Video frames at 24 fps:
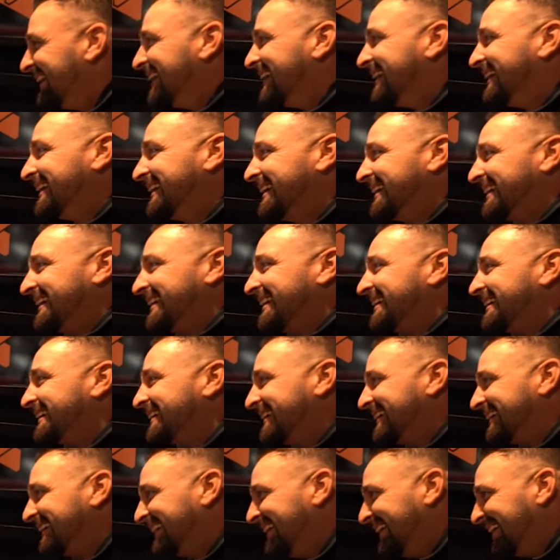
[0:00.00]
Uh, then
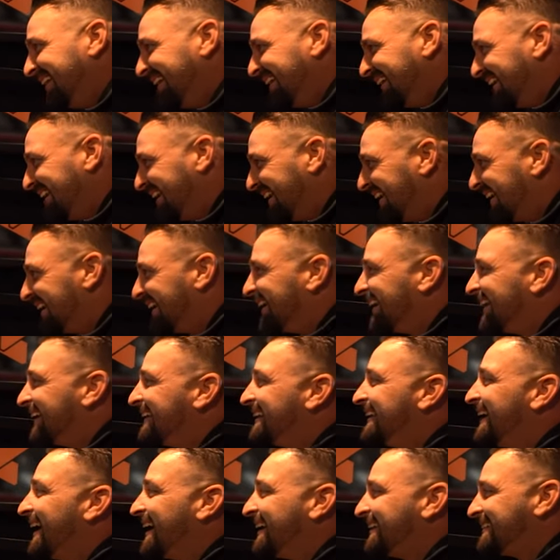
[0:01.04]
I'm not in,
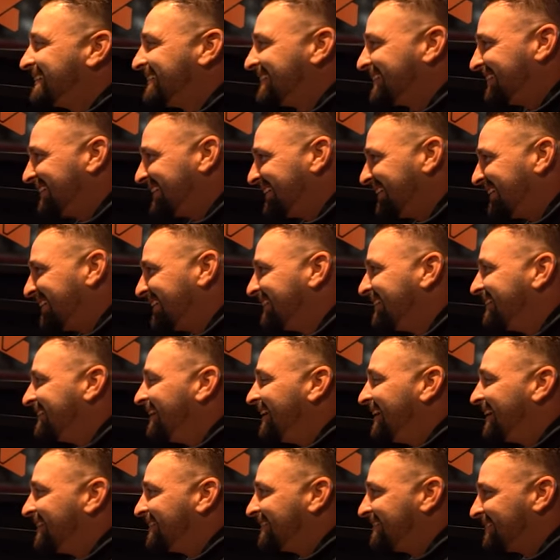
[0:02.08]
I'm yes. not in the game.
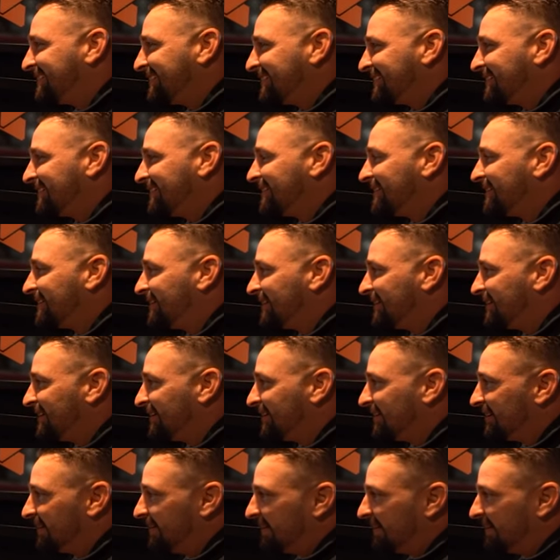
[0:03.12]
So, yes.